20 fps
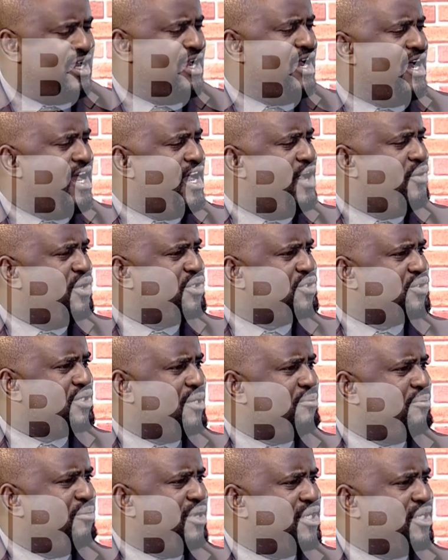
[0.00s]
I want to
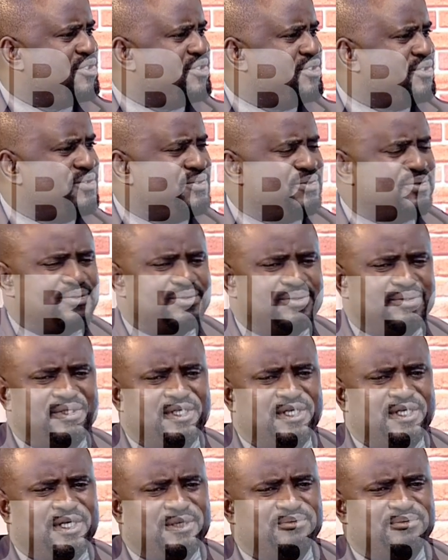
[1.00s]
come back to you,
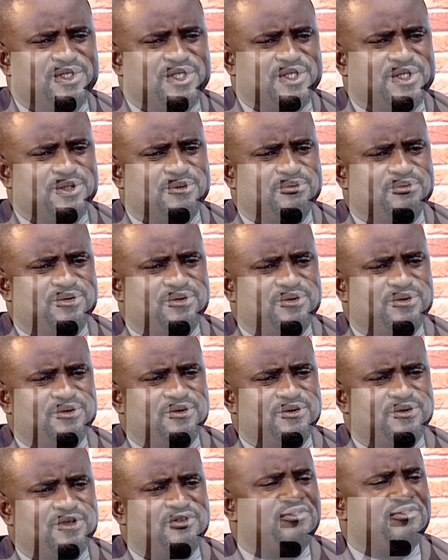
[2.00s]
Bishop,
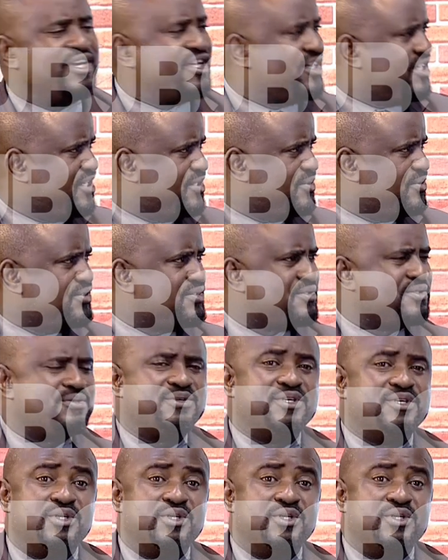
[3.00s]
Reverend Canon Sorry.